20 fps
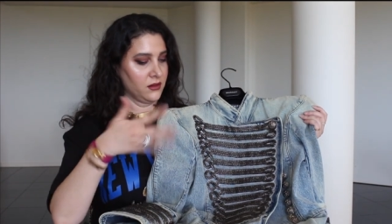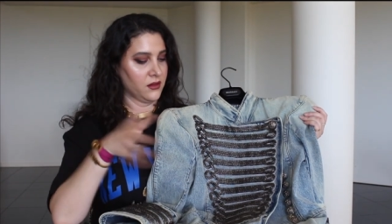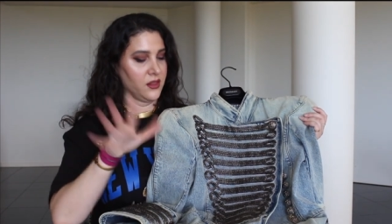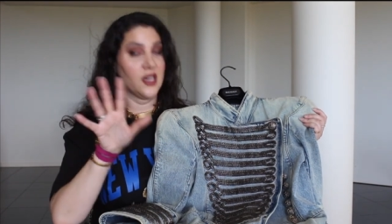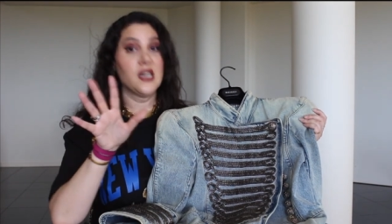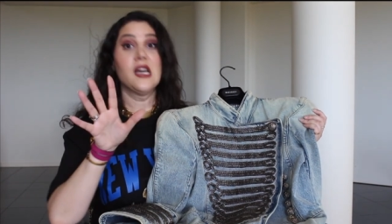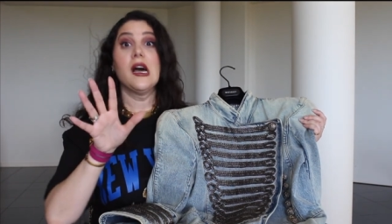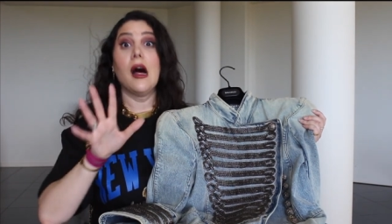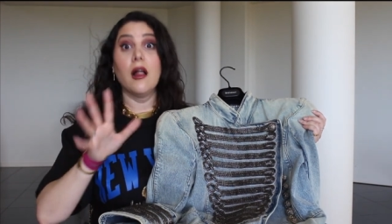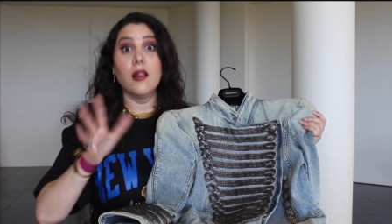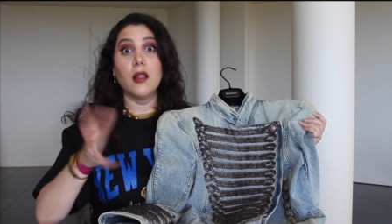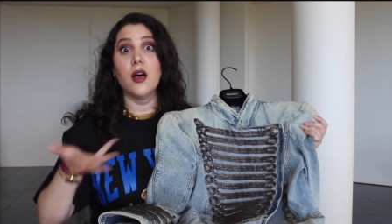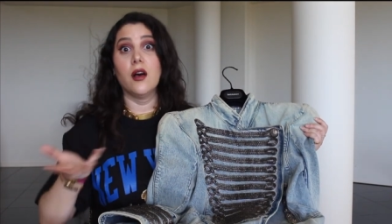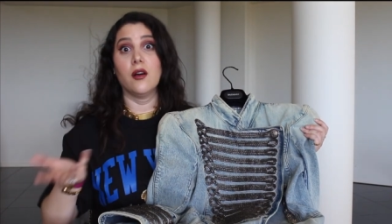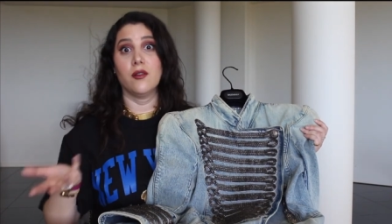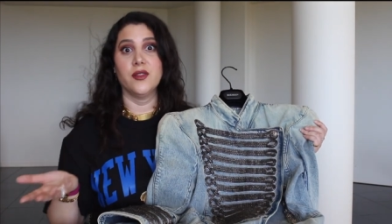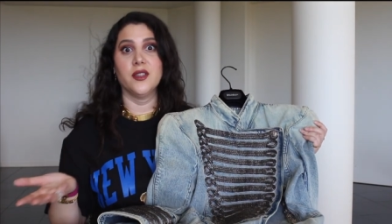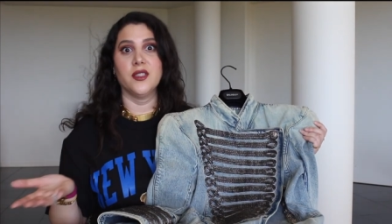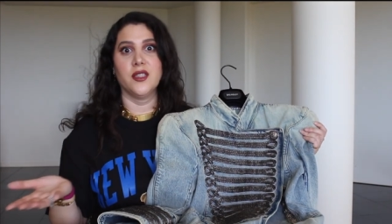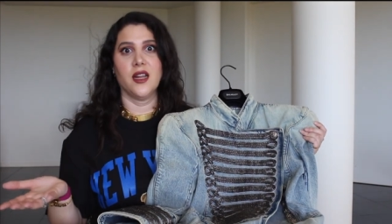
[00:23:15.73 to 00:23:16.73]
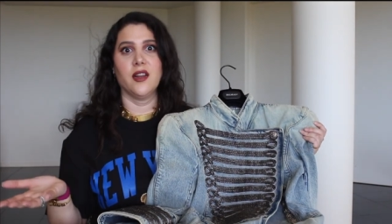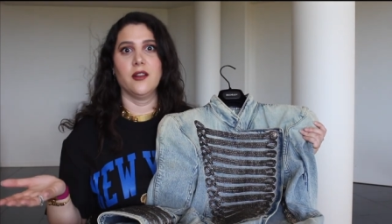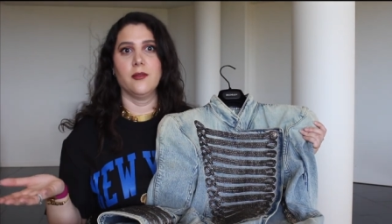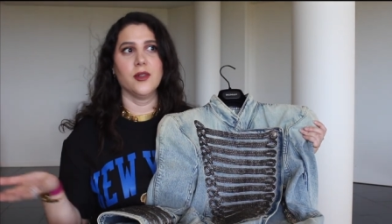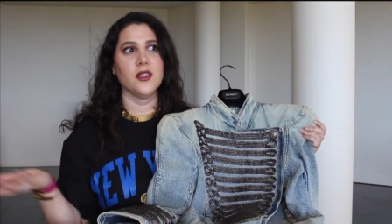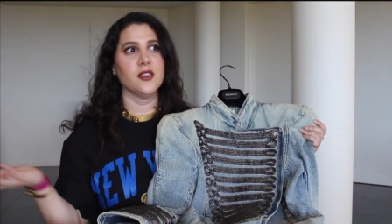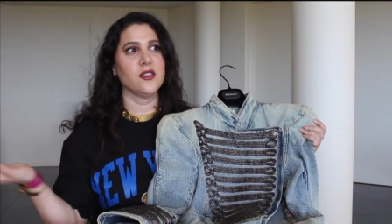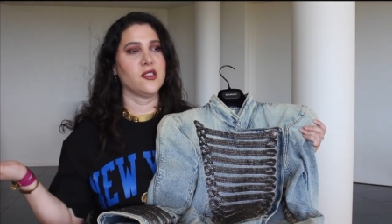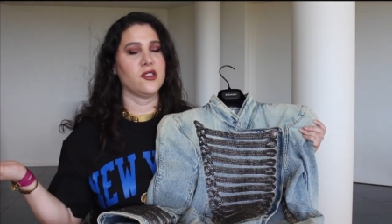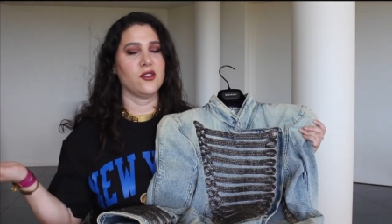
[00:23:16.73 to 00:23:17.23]
the color of the denim
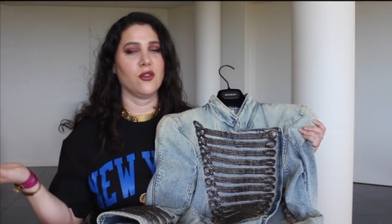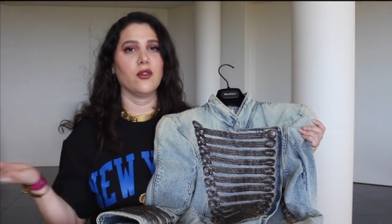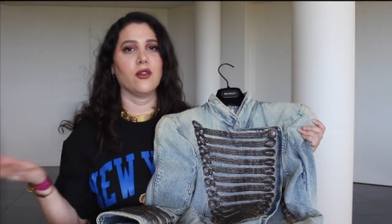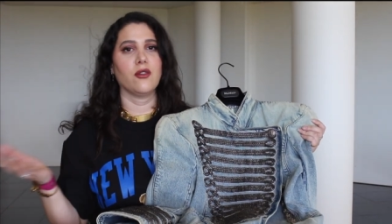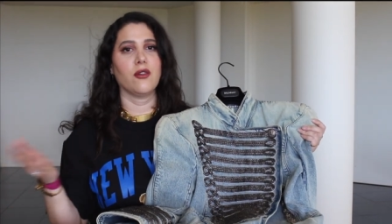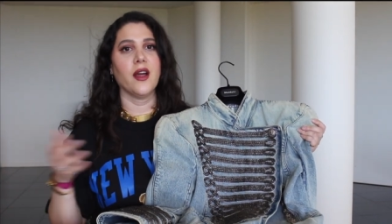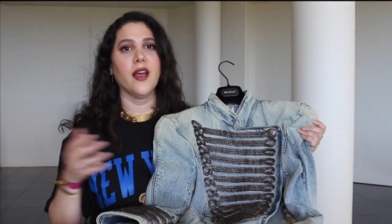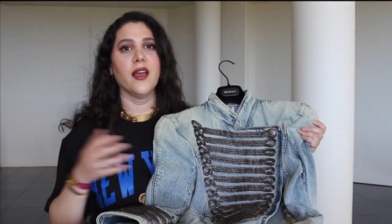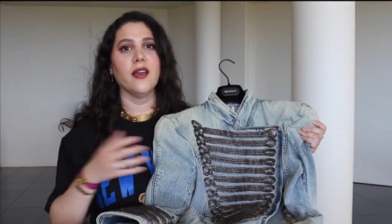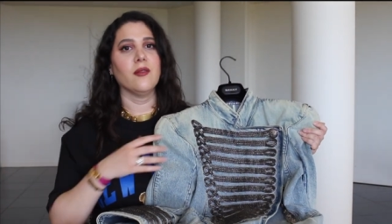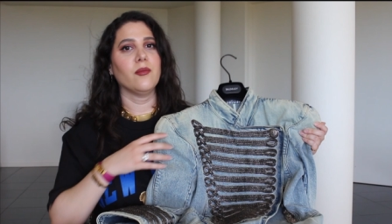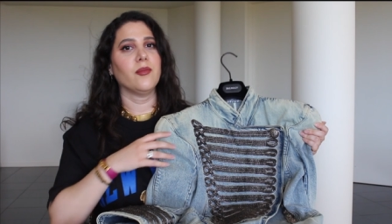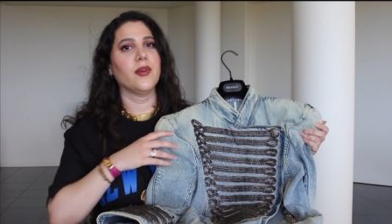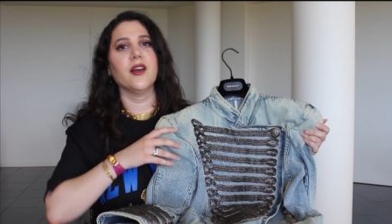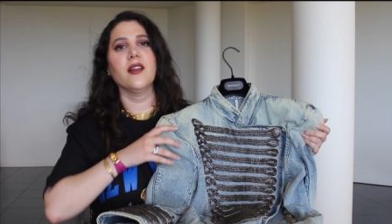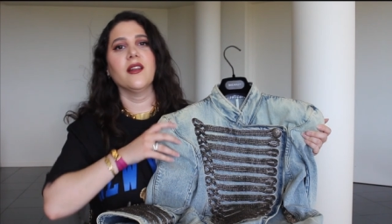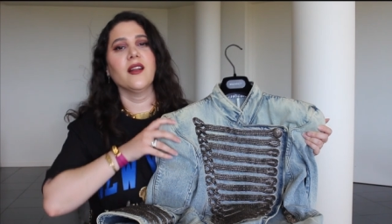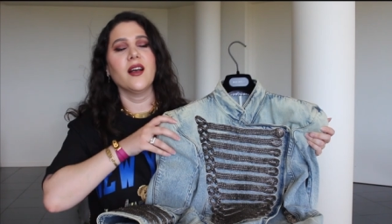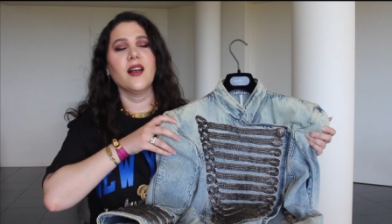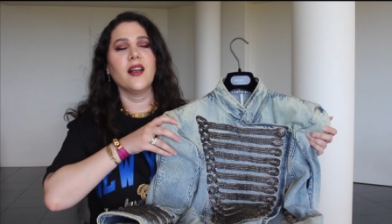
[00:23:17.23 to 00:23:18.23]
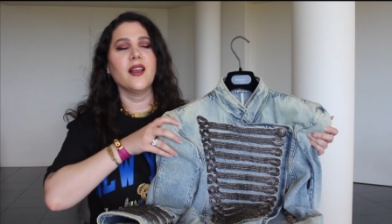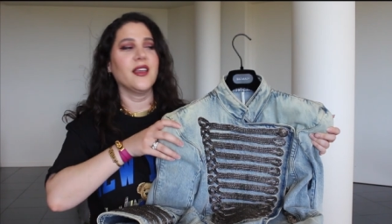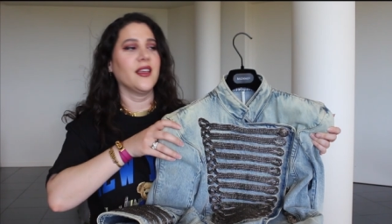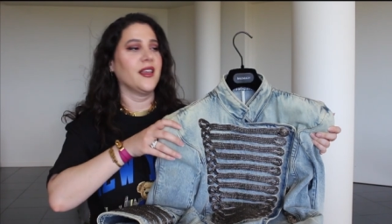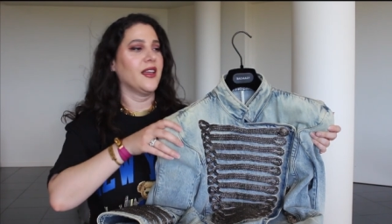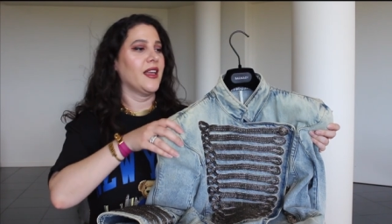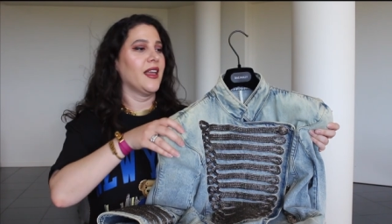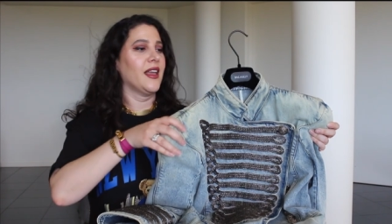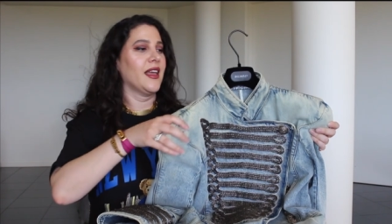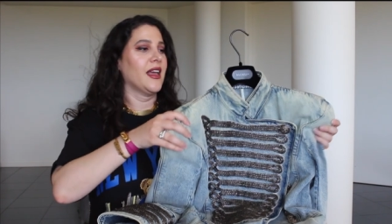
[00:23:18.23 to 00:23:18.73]
is so great, but
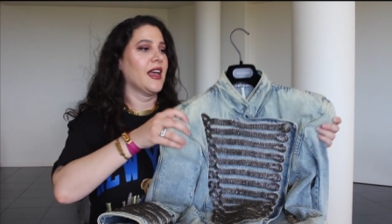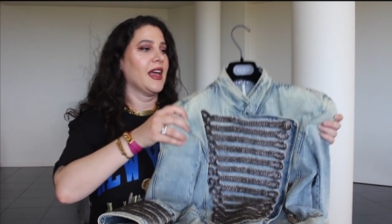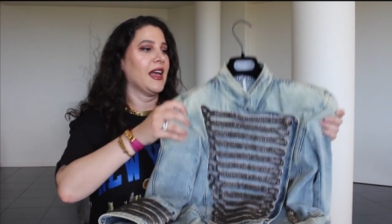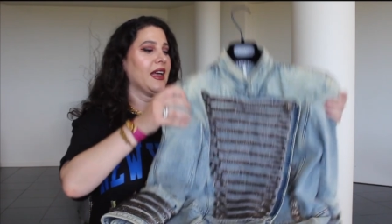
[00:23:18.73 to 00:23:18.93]
eh,